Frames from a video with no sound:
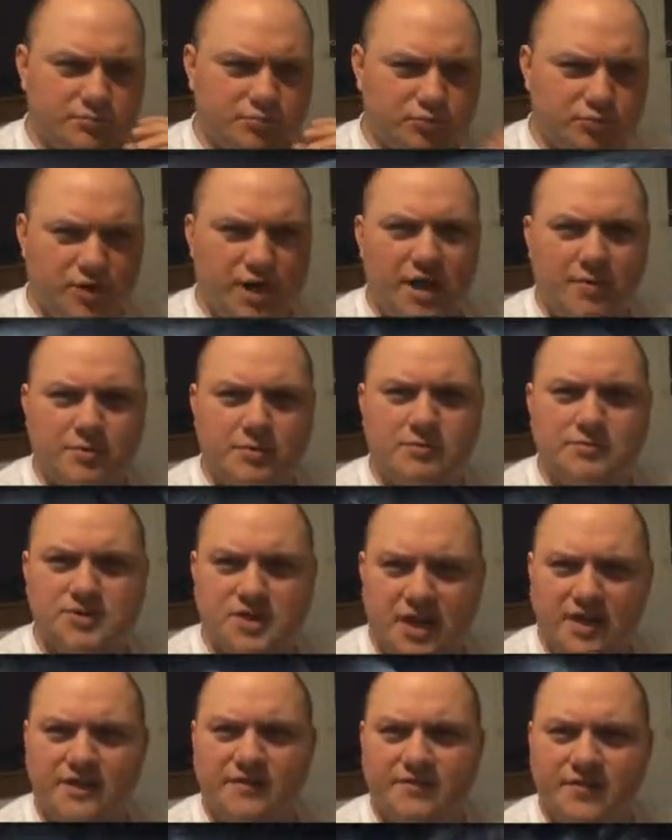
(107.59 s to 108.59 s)

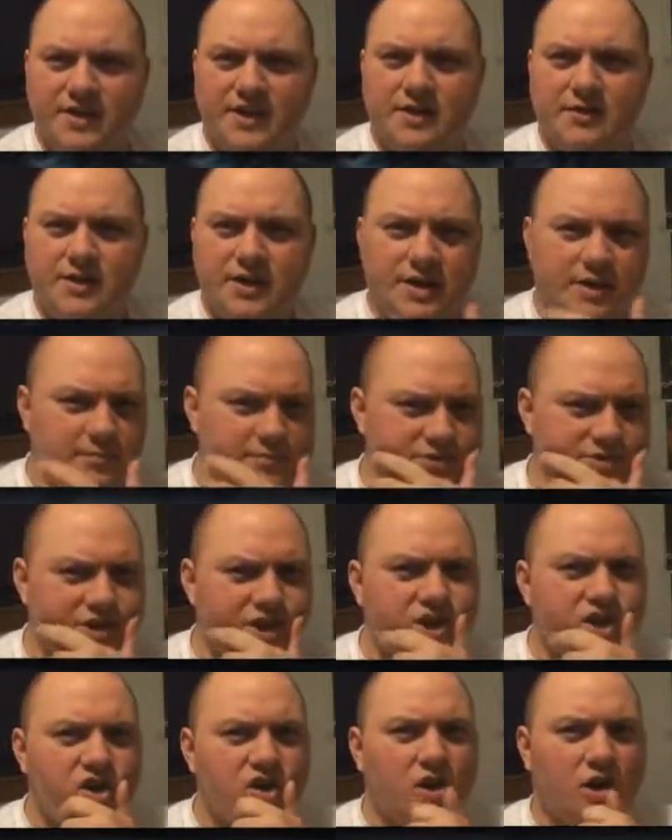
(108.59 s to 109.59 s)
problems on the video games
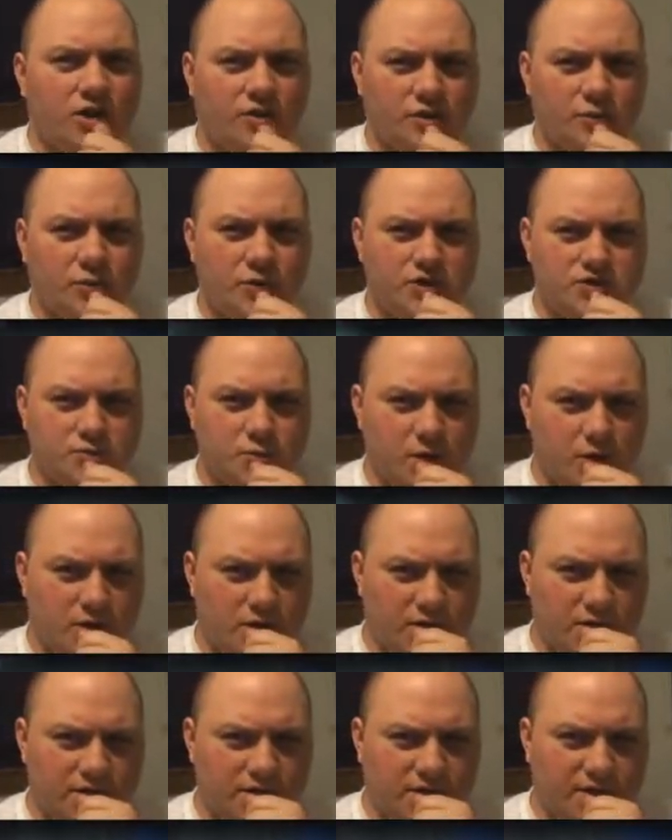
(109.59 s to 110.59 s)
are the ones
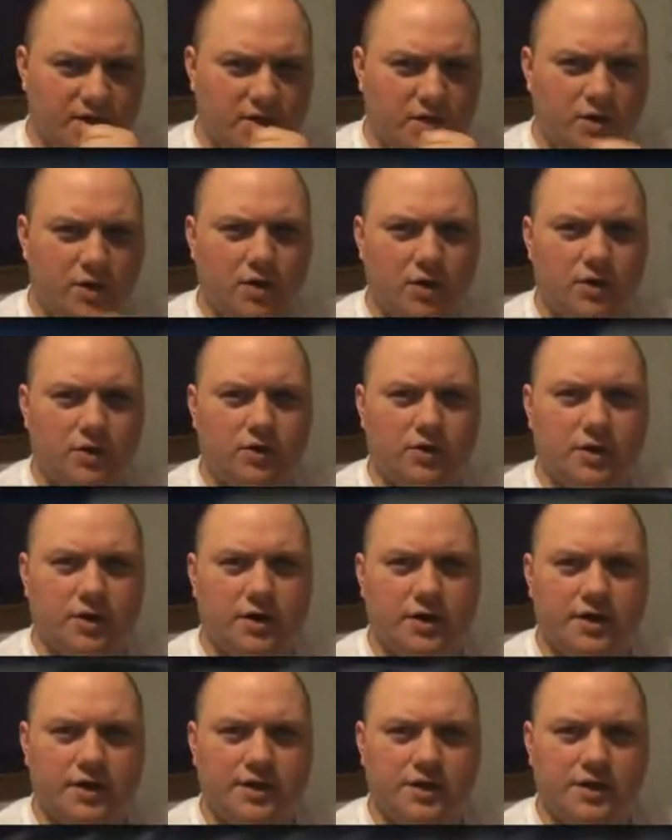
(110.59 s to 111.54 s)
where there are,